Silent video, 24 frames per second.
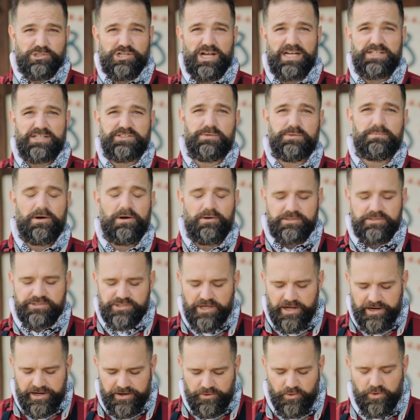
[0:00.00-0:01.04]
has the bones
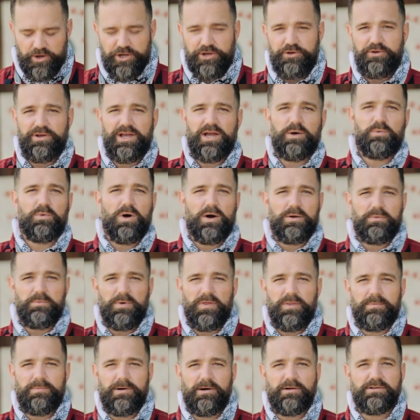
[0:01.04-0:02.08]
on it, or you can get one with
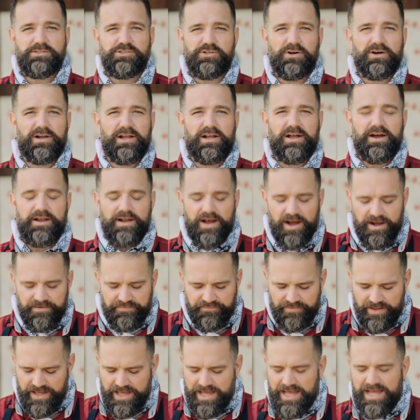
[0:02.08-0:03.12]
the bones already cut off.
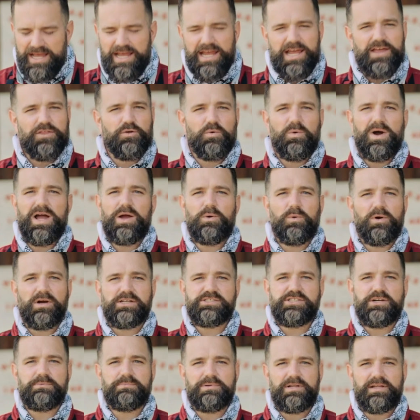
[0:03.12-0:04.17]
Either way
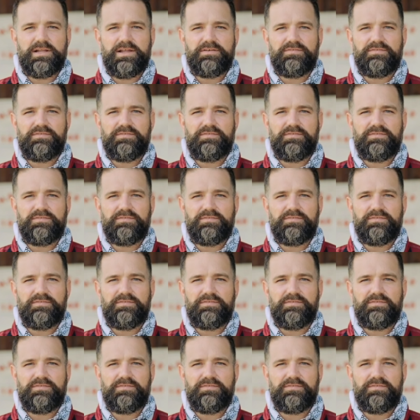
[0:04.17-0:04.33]
works completely